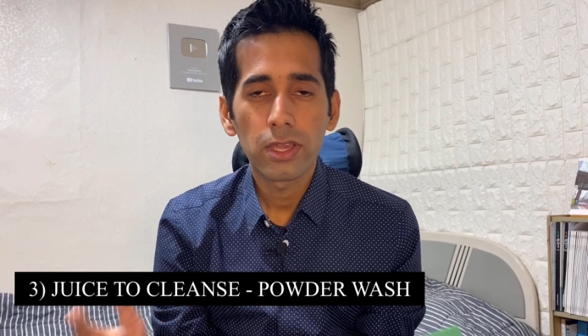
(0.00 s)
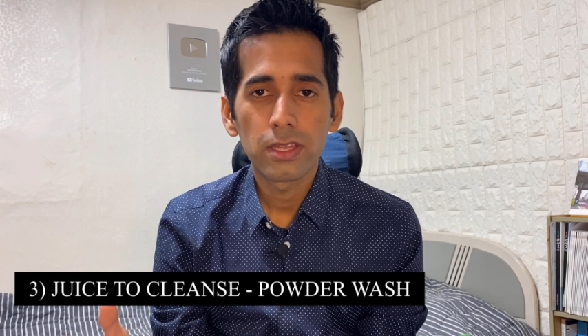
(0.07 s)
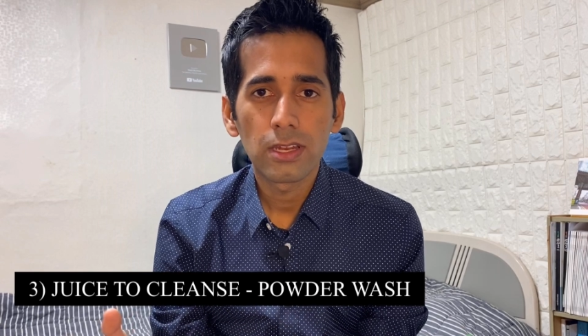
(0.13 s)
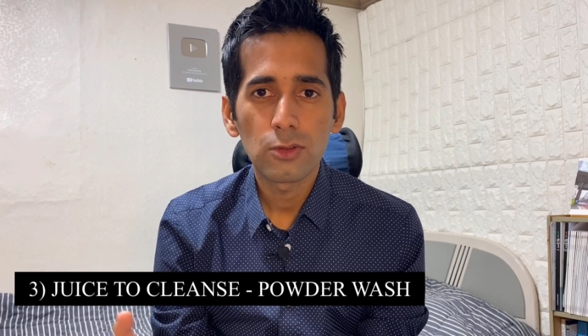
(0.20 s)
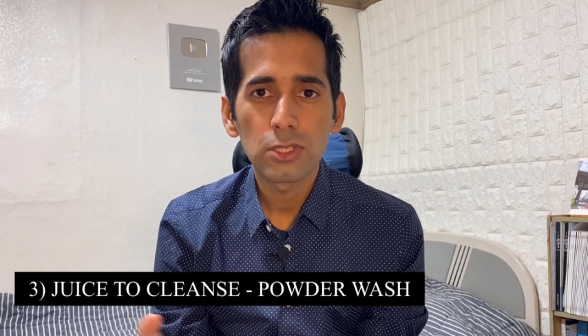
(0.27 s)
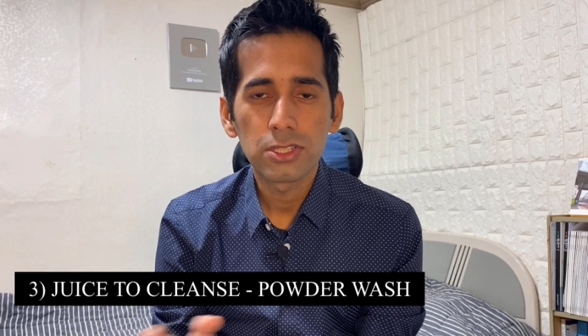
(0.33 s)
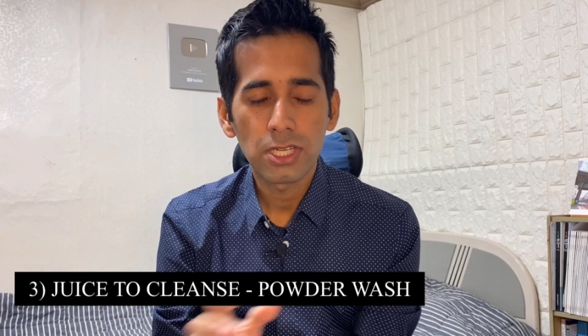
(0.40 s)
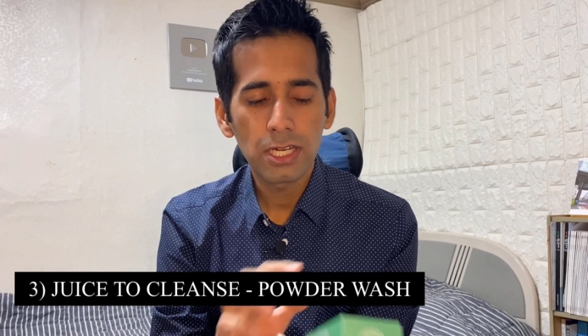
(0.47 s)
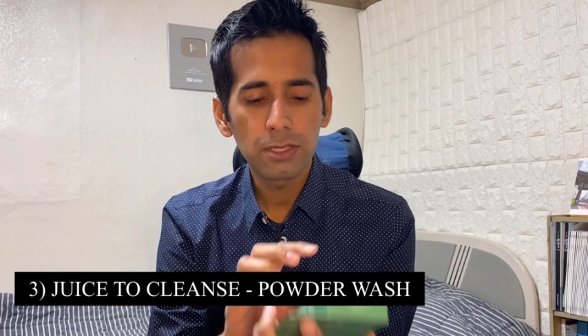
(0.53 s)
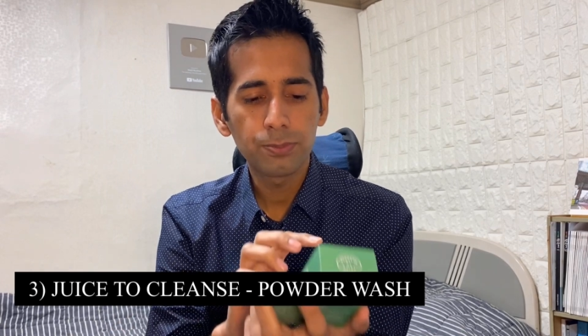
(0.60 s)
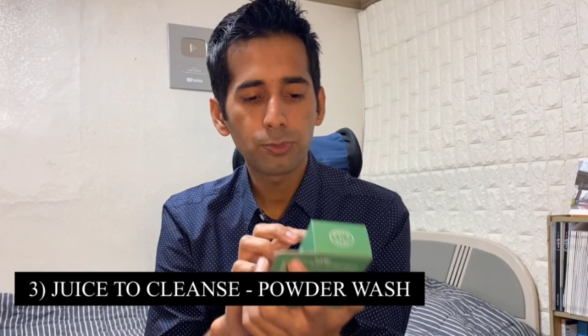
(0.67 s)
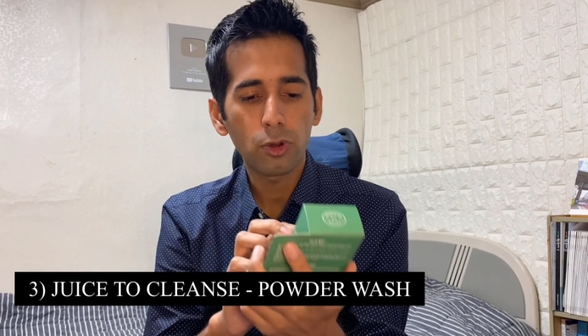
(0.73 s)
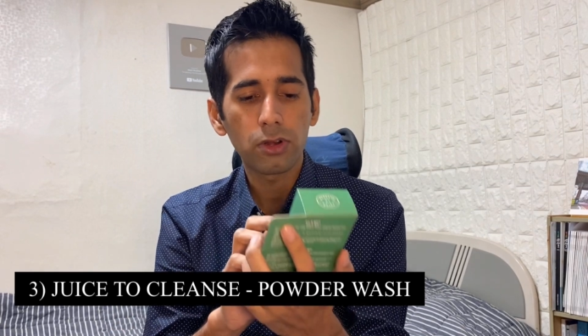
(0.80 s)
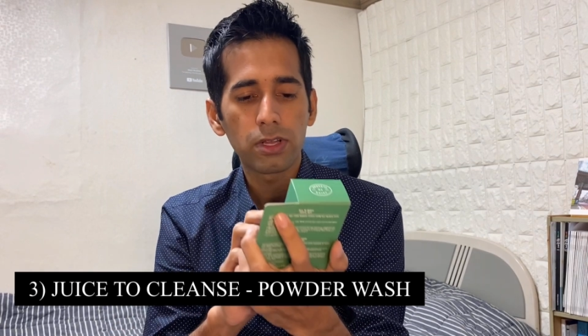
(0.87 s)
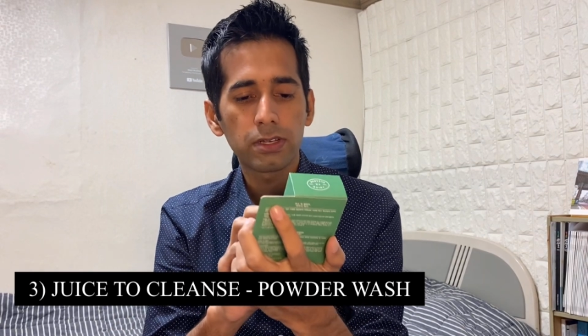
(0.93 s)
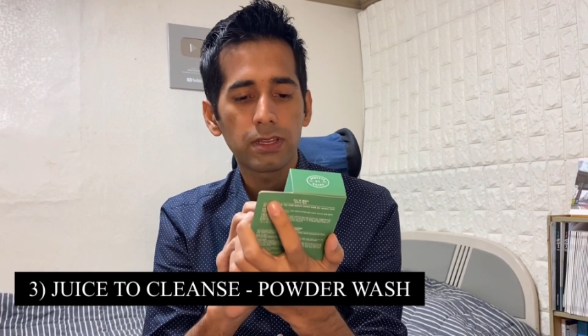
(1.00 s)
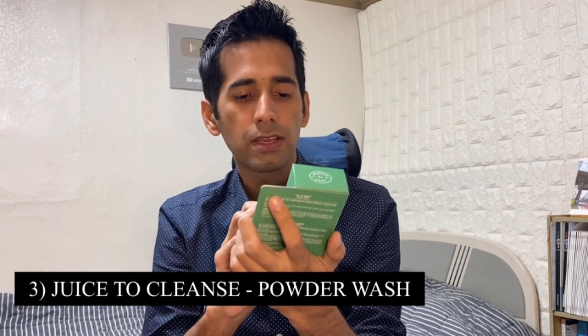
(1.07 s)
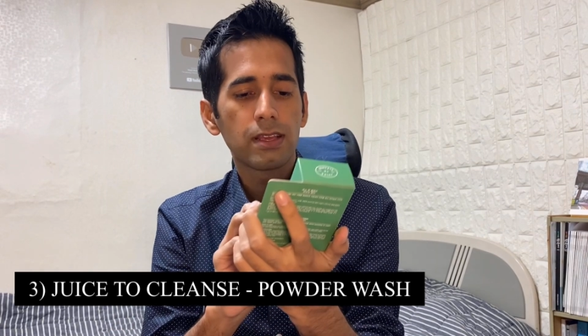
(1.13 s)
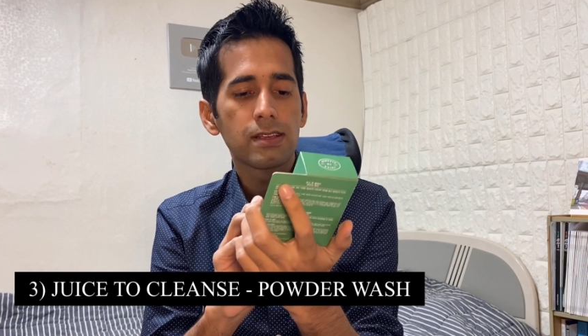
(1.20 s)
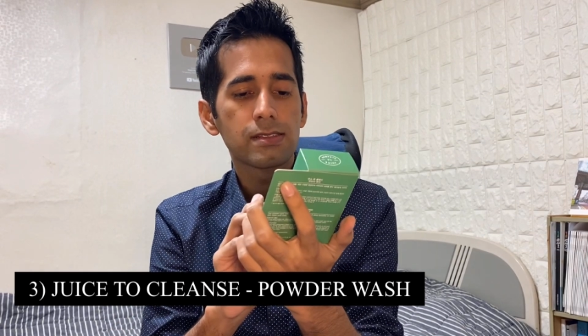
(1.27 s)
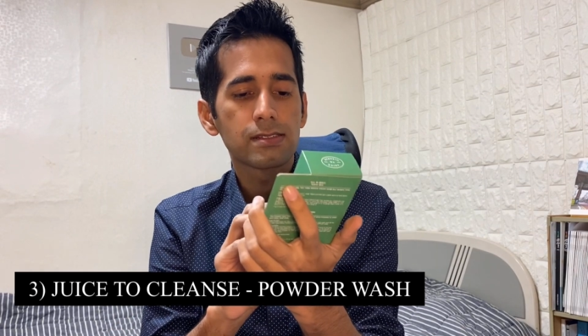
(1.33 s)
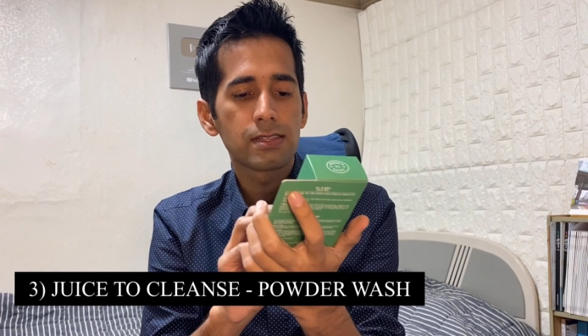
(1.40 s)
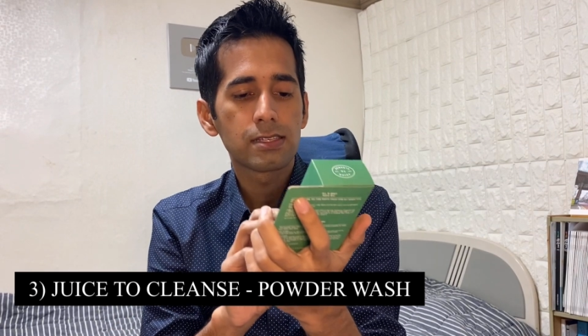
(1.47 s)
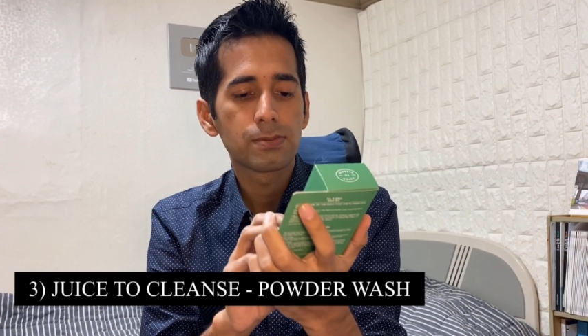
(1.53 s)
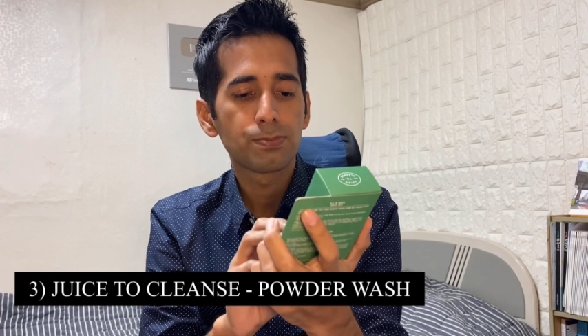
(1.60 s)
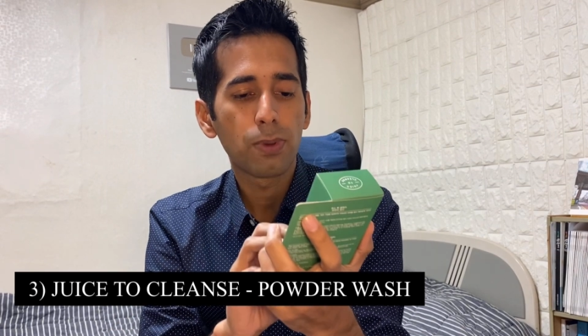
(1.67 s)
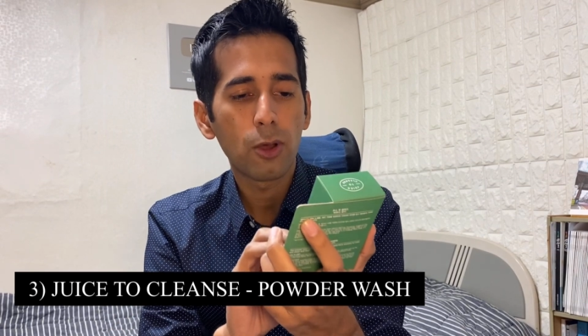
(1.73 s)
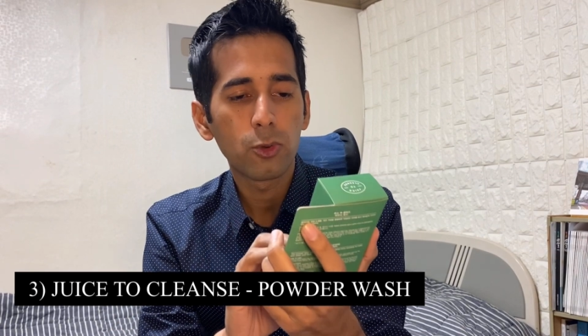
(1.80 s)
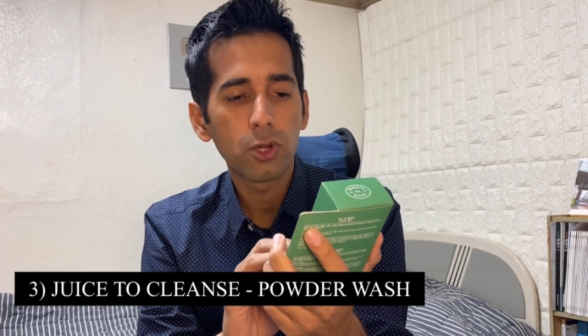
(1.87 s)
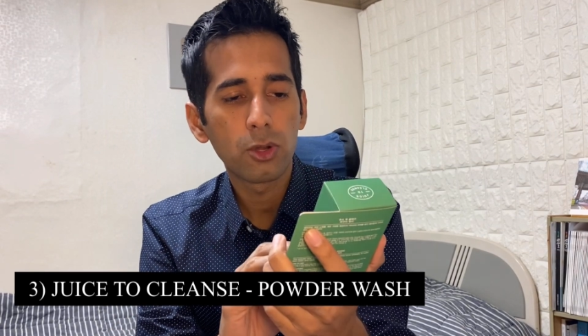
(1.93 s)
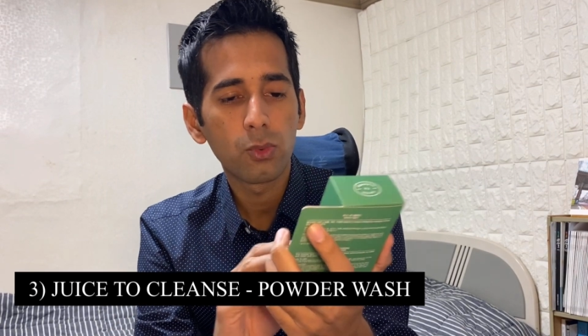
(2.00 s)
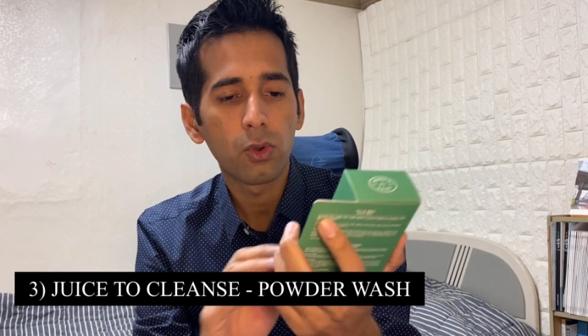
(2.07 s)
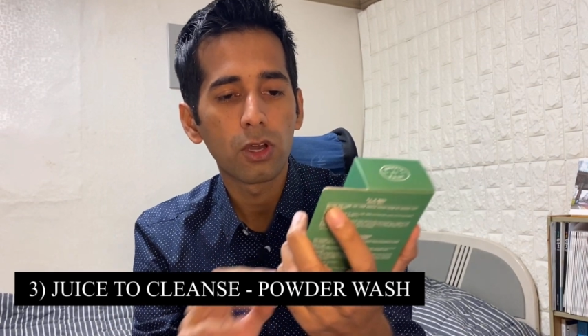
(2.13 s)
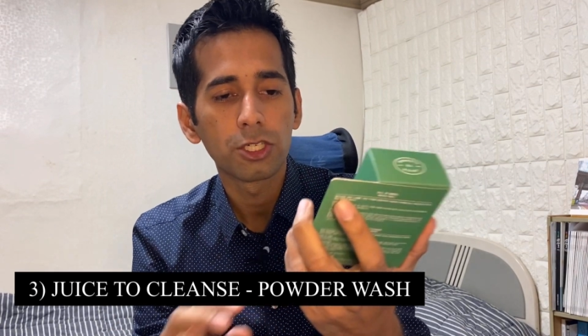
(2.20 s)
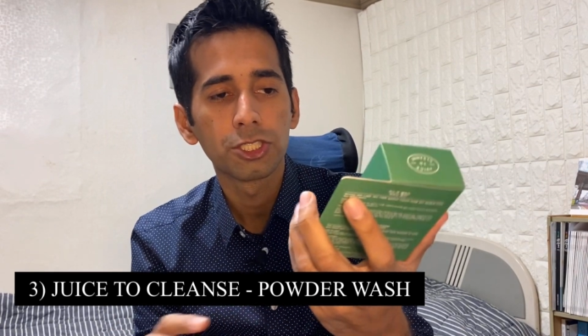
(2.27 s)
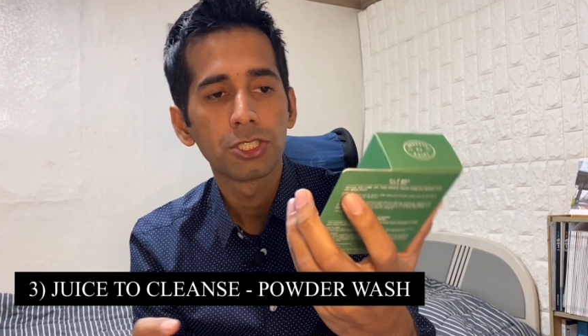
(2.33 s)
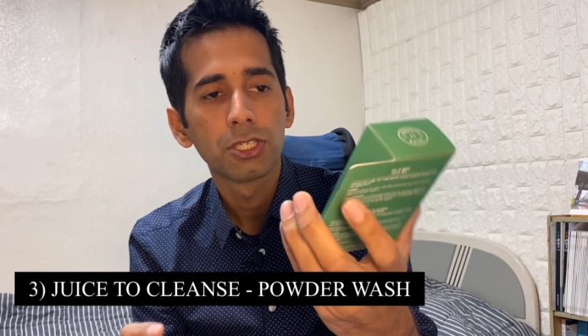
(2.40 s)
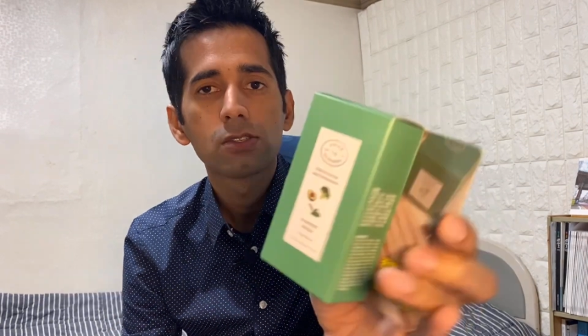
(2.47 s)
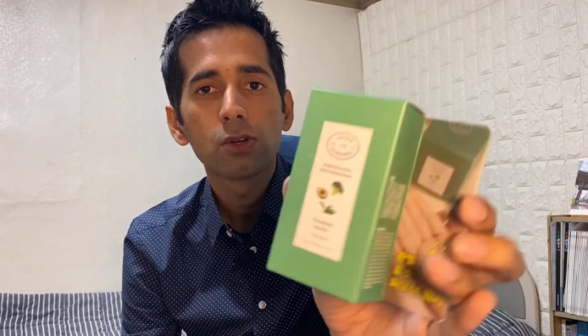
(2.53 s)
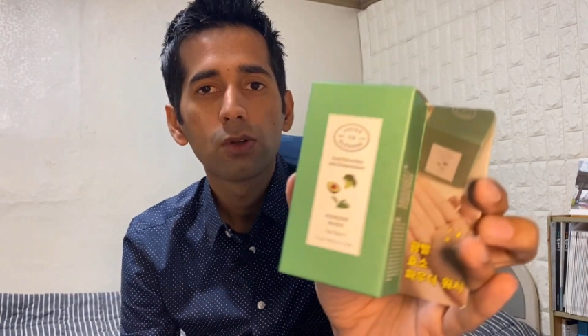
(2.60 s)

now the third product is this powder wash.